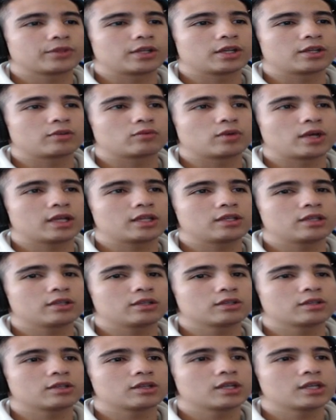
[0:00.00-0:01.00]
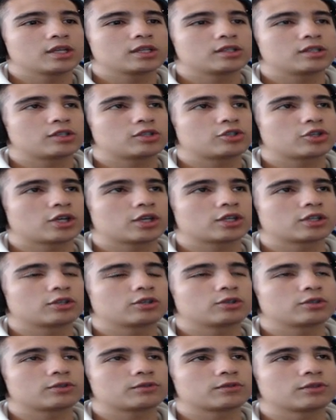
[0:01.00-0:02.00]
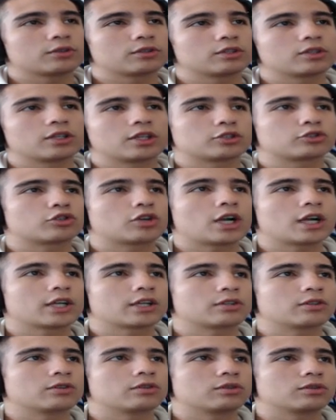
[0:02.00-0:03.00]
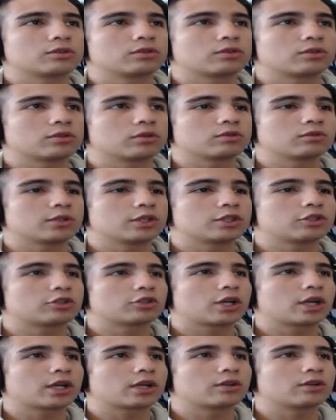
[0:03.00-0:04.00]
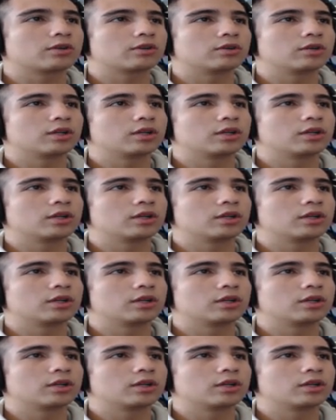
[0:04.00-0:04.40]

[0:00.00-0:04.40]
And right here, Sichana goes for a triangle or a rear triangle.